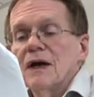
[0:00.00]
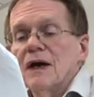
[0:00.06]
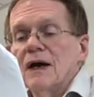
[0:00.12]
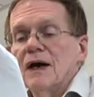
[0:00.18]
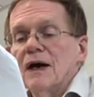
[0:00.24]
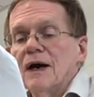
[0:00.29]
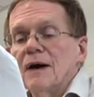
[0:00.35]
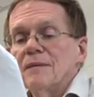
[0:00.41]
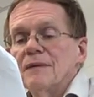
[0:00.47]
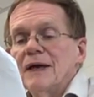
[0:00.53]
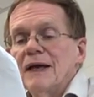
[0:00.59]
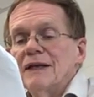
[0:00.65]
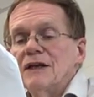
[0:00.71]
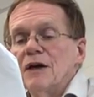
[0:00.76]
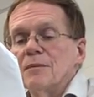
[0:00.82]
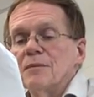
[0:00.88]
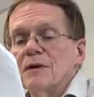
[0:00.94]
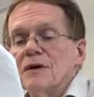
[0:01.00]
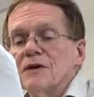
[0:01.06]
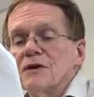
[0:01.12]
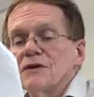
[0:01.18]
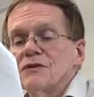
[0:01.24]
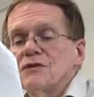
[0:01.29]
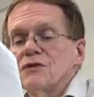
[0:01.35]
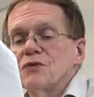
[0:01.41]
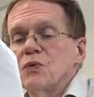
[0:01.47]
Uh, and
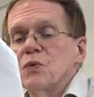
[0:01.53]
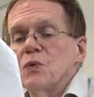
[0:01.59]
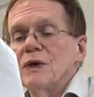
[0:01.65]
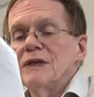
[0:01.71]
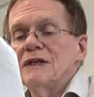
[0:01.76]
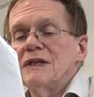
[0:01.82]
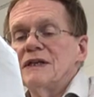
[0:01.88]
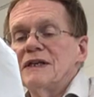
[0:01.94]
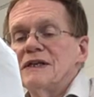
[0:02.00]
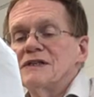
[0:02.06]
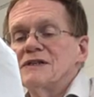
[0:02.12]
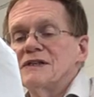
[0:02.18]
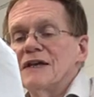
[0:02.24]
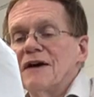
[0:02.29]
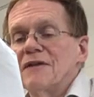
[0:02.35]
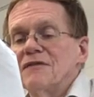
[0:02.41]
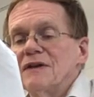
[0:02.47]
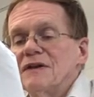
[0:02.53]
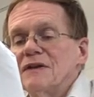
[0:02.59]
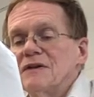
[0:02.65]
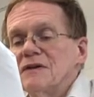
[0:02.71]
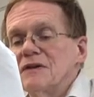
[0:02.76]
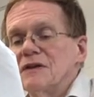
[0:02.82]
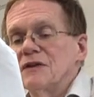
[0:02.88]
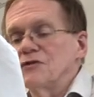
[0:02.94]
number 27, the